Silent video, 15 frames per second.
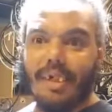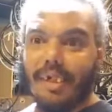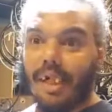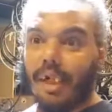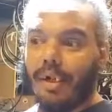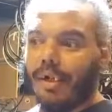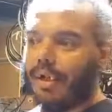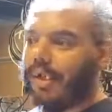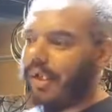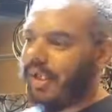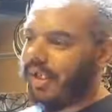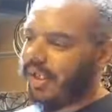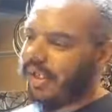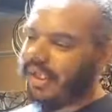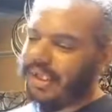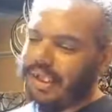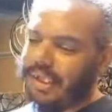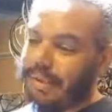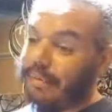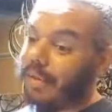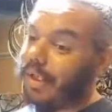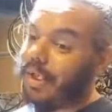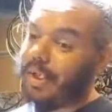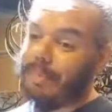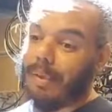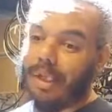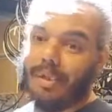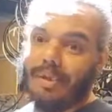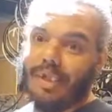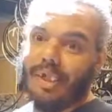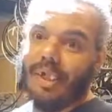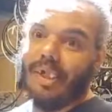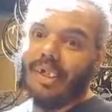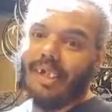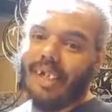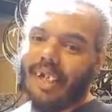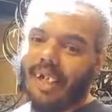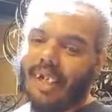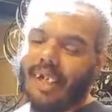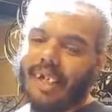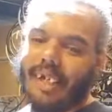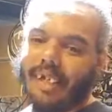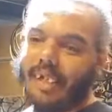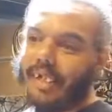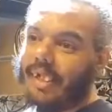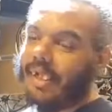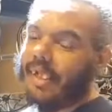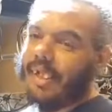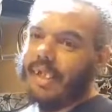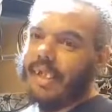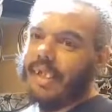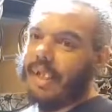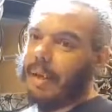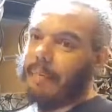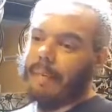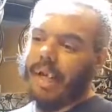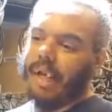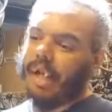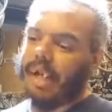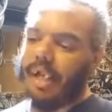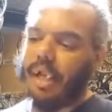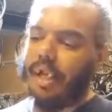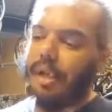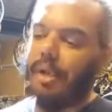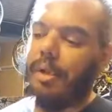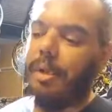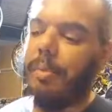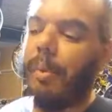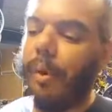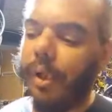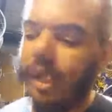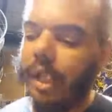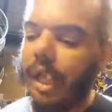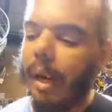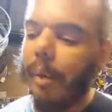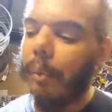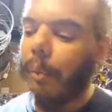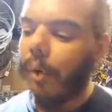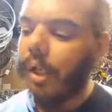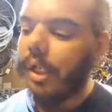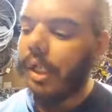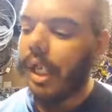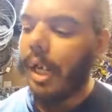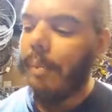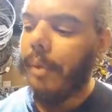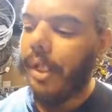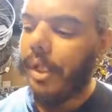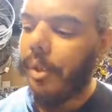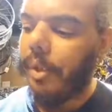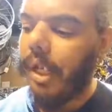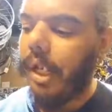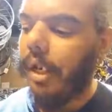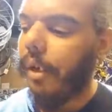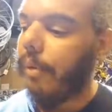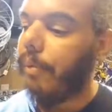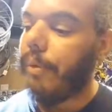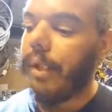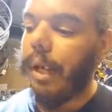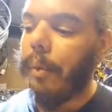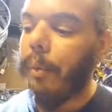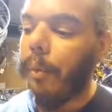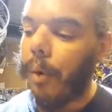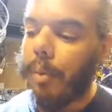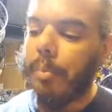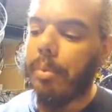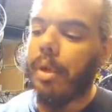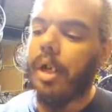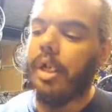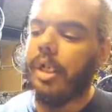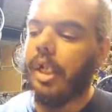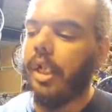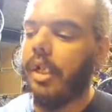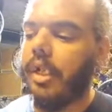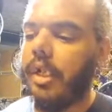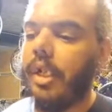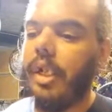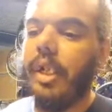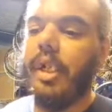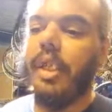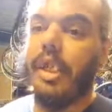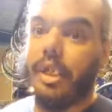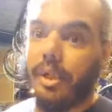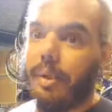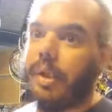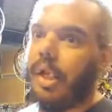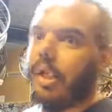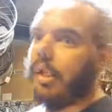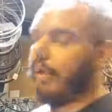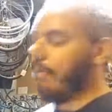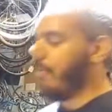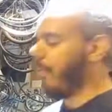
just like cars, they're very specialty, and they may not get used more than that one time that you needed them for that one project that you needed them